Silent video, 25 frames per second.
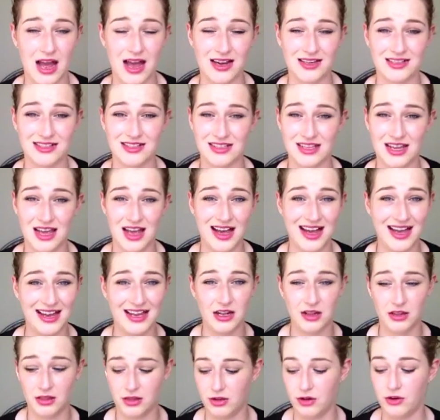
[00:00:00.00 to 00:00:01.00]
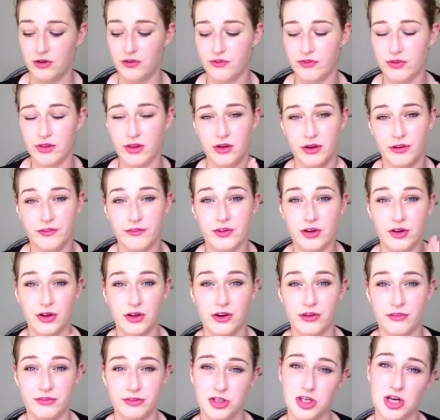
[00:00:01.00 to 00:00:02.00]
And I
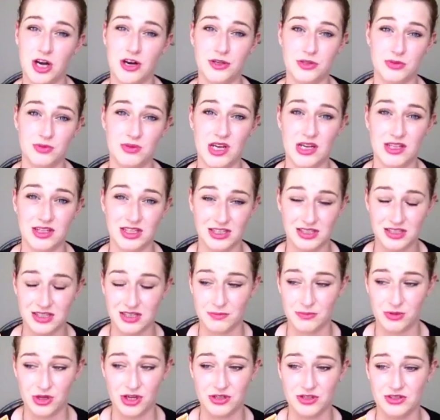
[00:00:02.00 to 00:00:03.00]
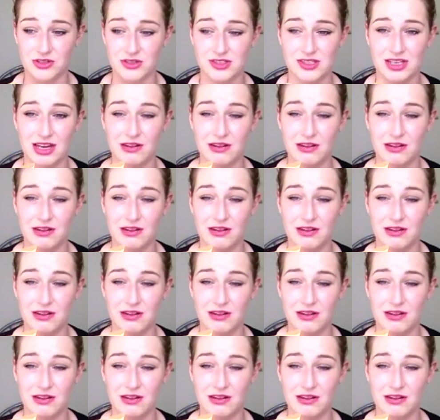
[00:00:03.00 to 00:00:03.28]
love Charles Worthington products.